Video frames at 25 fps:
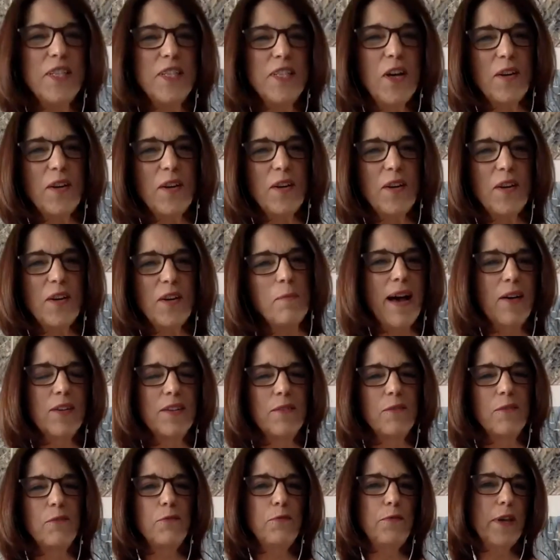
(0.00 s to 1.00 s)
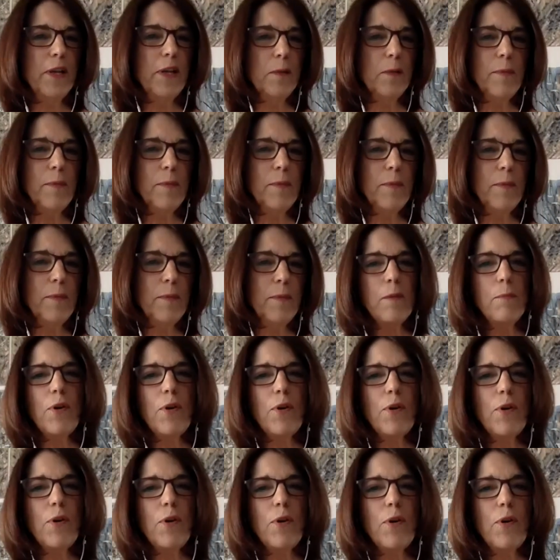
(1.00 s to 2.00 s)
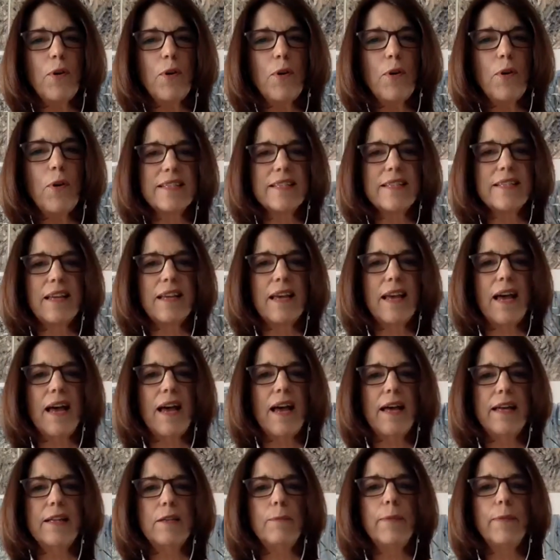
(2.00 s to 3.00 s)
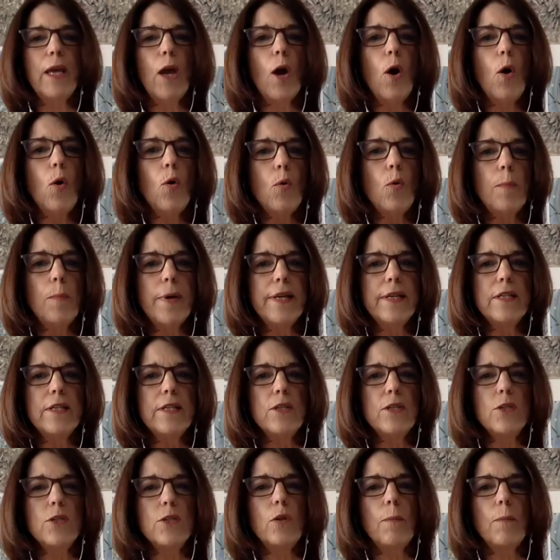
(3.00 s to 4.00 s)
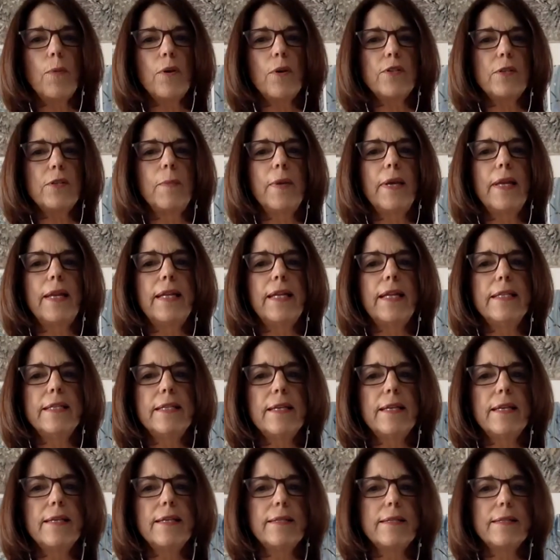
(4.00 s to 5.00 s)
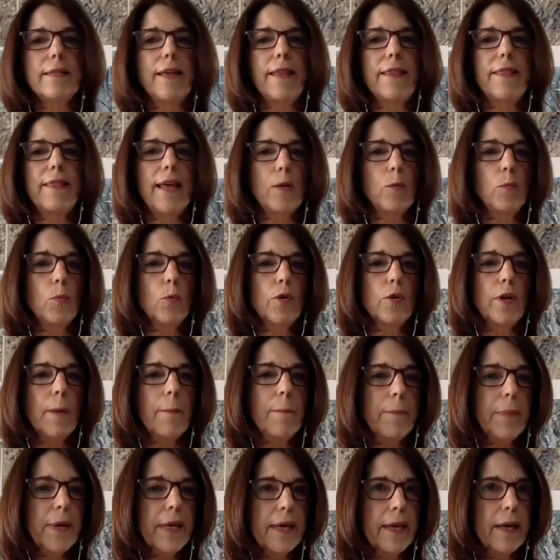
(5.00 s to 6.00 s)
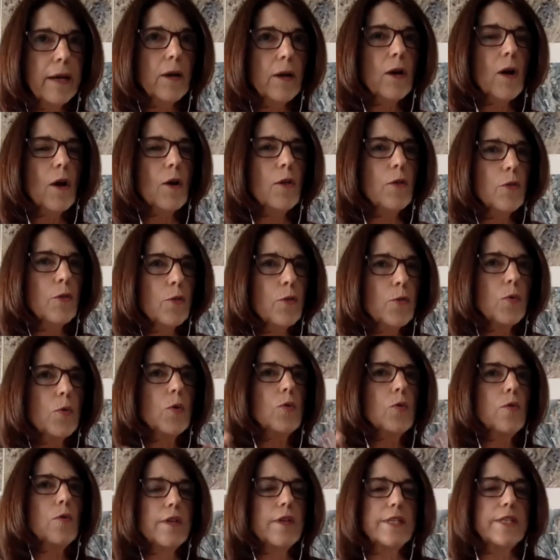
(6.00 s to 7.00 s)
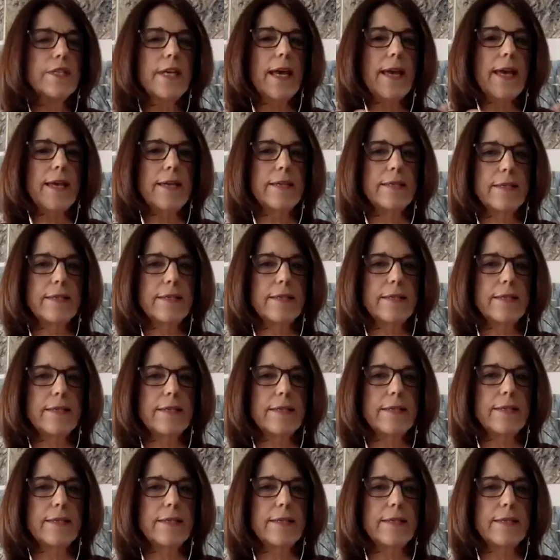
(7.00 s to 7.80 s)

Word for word: we talked about filming the process and be open to the possibilities that would appear through the days.